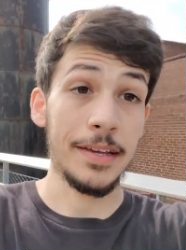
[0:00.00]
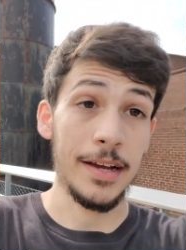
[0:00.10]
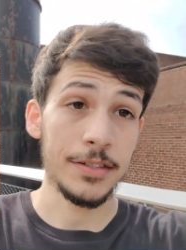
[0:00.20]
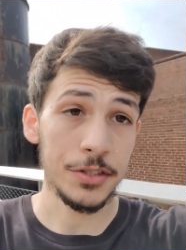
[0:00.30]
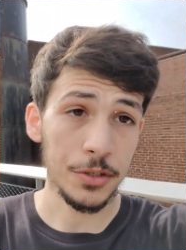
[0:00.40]

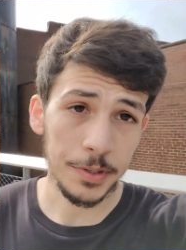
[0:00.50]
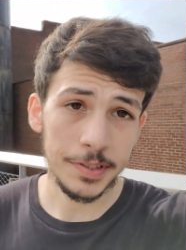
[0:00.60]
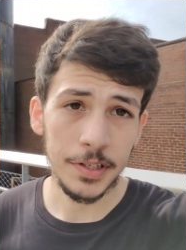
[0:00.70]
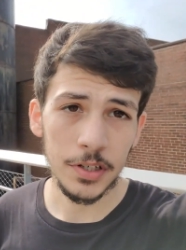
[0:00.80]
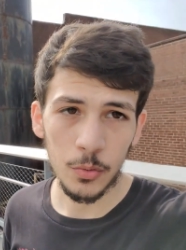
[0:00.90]
guys, so we're
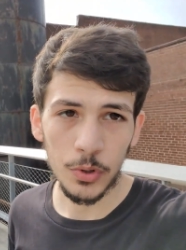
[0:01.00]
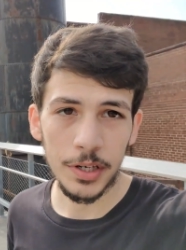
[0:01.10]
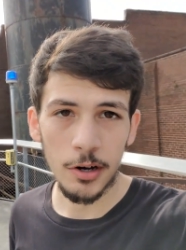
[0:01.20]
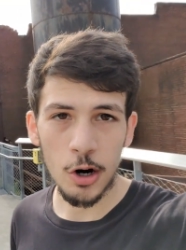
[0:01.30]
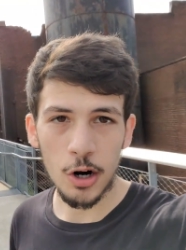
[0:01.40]
here. We
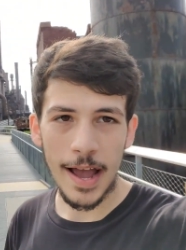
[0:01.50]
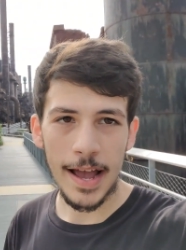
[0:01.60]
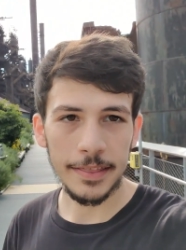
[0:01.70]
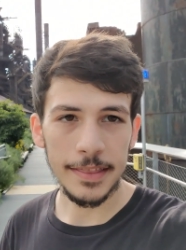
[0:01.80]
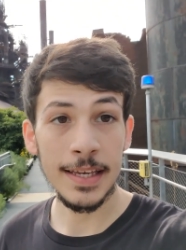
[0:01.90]
are
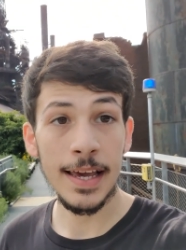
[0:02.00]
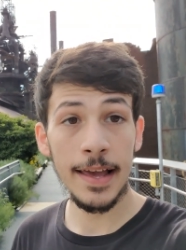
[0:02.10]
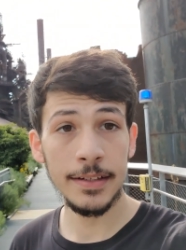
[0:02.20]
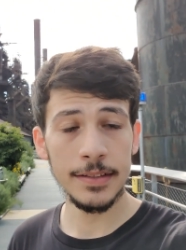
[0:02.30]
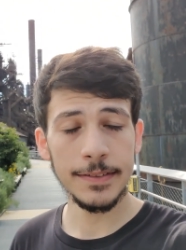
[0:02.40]
at the
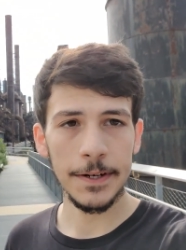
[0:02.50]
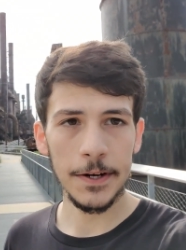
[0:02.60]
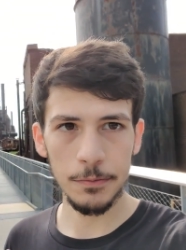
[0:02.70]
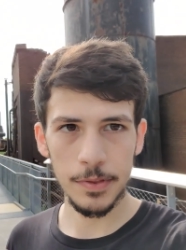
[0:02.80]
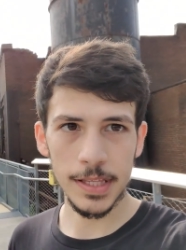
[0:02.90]
end
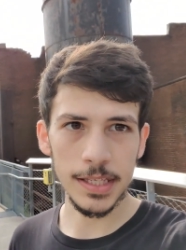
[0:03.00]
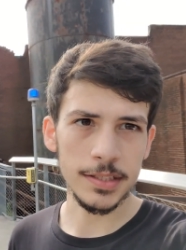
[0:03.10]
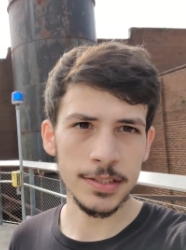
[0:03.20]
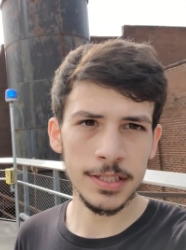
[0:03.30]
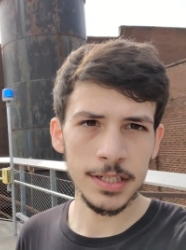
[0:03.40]
of the
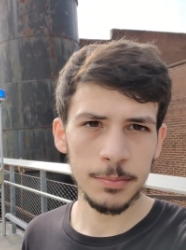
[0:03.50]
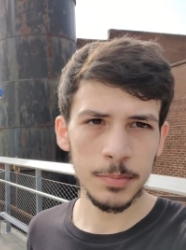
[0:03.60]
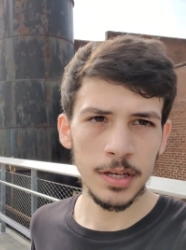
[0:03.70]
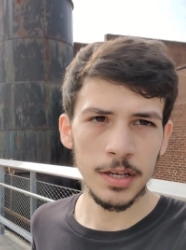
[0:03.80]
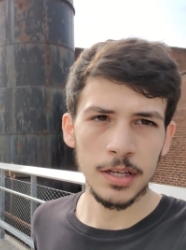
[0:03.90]
steam
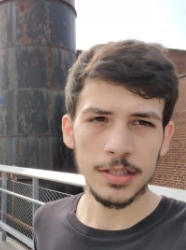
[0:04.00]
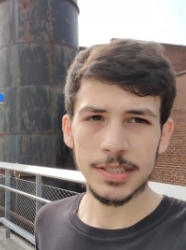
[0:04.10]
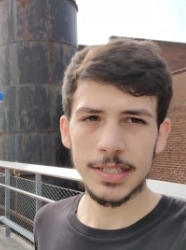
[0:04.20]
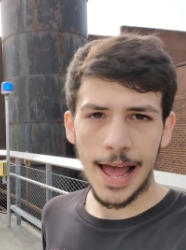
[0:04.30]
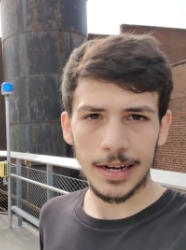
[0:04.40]

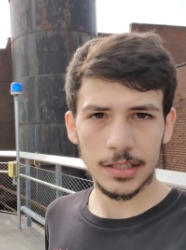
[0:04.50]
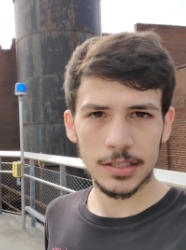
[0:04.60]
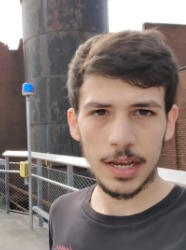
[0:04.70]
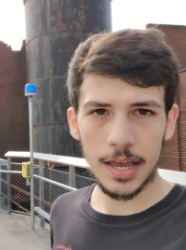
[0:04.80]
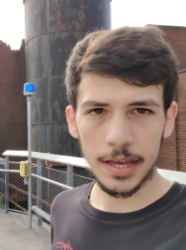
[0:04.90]

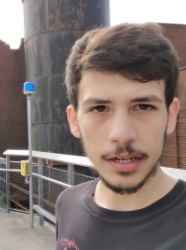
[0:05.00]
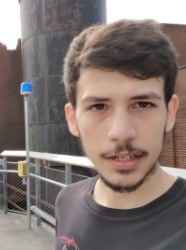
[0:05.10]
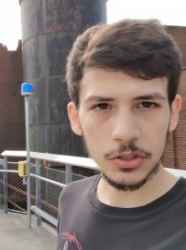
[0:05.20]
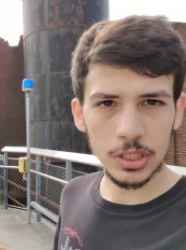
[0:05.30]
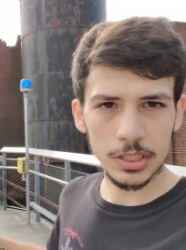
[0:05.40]
stacks, and
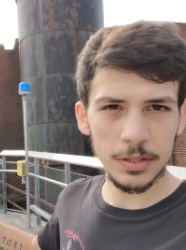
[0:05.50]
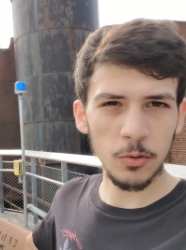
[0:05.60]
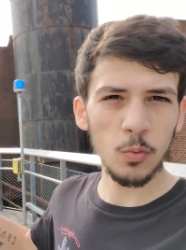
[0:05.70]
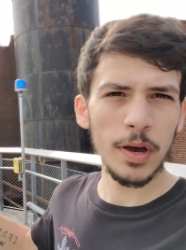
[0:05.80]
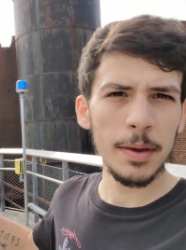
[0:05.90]
as you can see
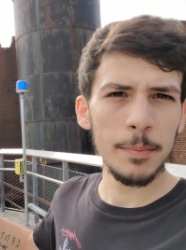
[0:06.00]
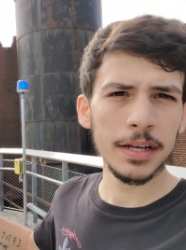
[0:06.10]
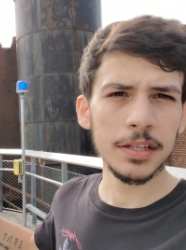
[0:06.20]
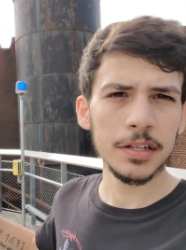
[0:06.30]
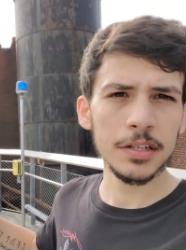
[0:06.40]
way
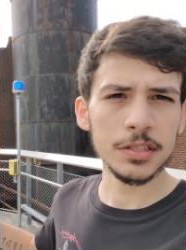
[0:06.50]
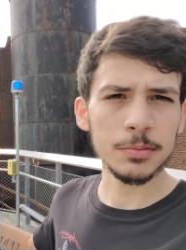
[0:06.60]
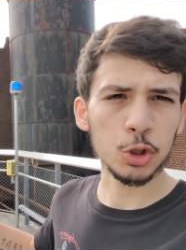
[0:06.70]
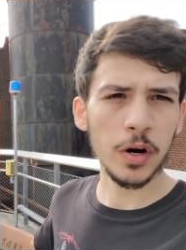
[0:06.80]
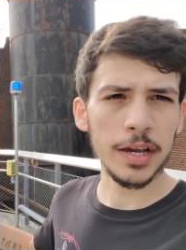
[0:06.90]
back there, there's some
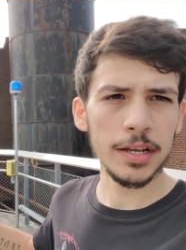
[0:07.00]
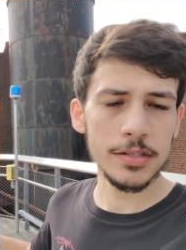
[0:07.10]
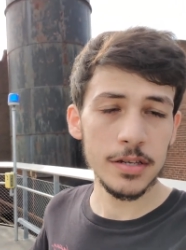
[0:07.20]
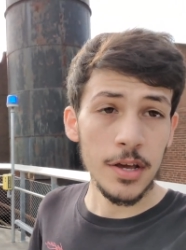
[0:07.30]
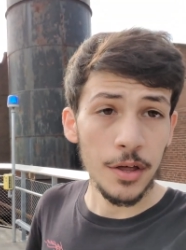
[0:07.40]

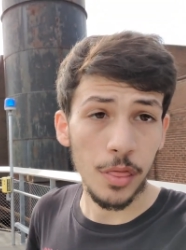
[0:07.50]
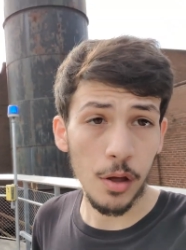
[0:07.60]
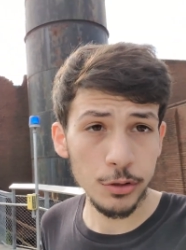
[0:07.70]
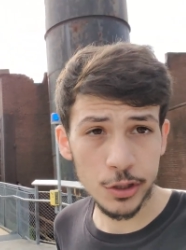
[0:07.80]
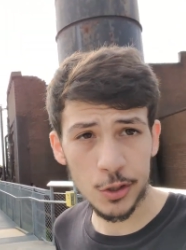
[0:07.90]
trains.
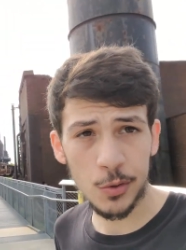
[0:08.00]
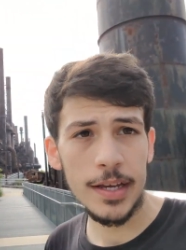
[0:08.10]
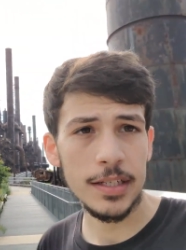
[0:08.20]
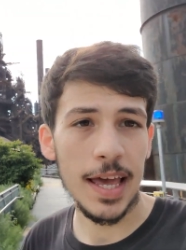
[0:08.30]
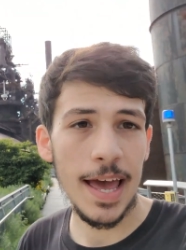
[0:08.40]
Those
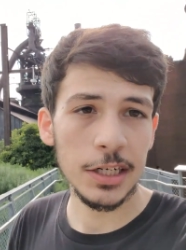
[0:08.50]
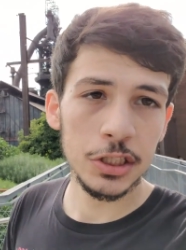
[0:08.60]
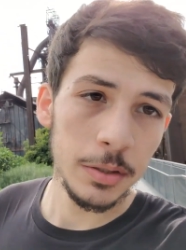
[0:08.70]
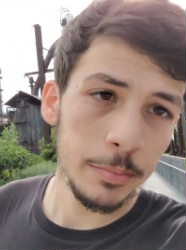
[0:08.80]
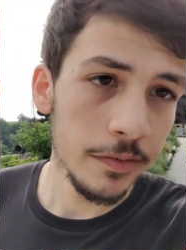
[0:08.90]
trains
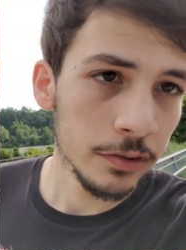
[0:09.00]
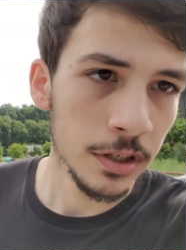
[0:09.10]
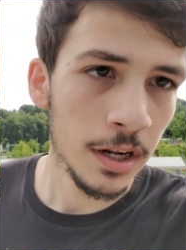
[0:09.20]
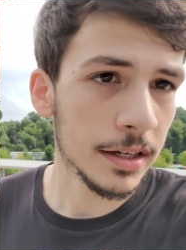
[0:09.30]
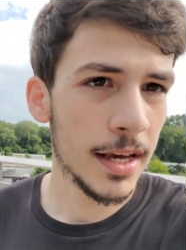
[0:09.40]
actually, believe it or
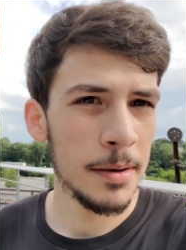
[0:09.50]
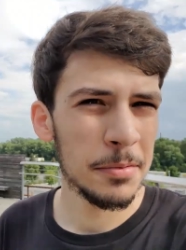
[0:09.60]
not, came